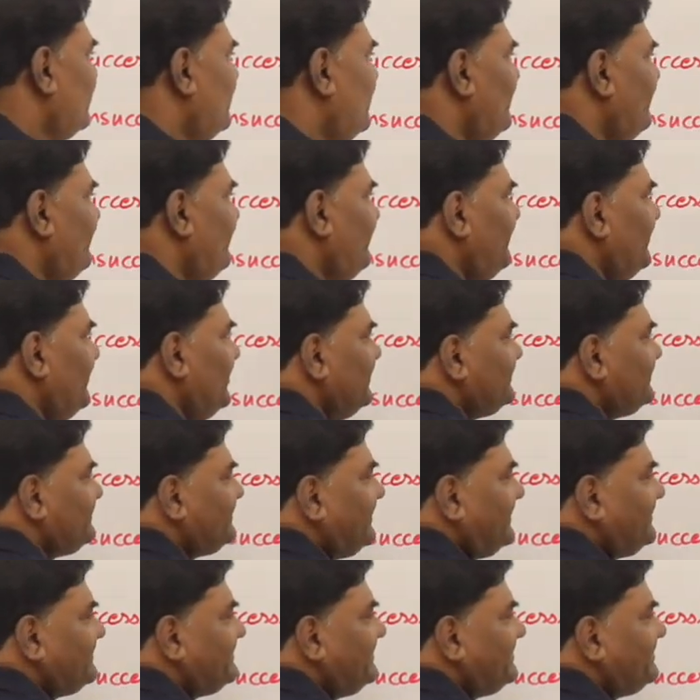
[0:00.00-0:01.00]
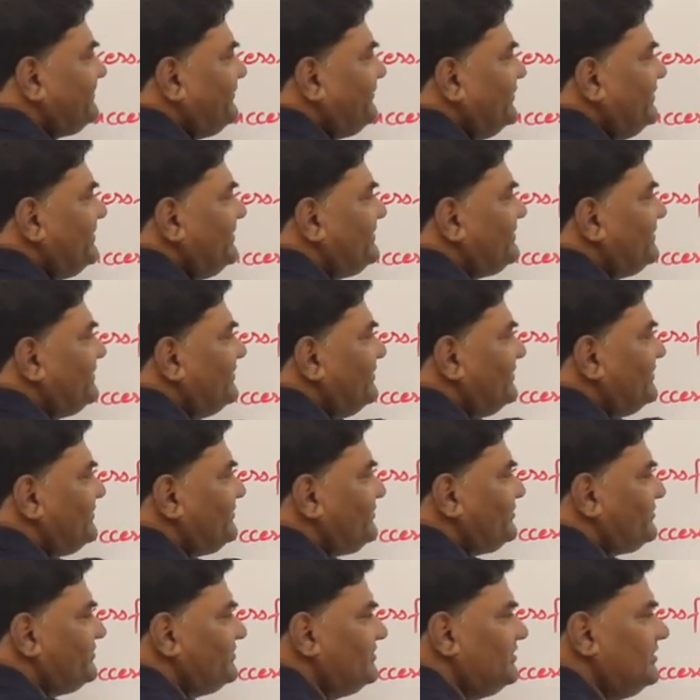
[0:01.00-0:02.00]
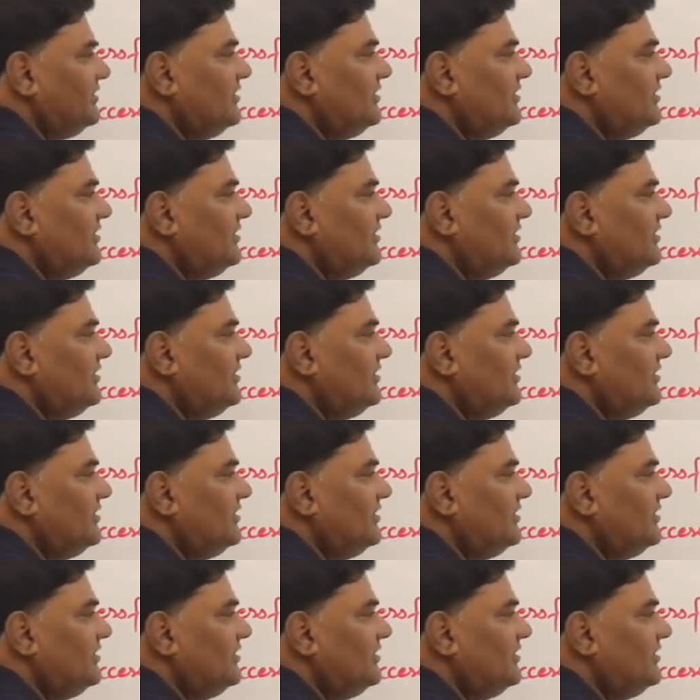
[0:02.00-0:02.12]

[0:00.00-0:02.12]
of successful search.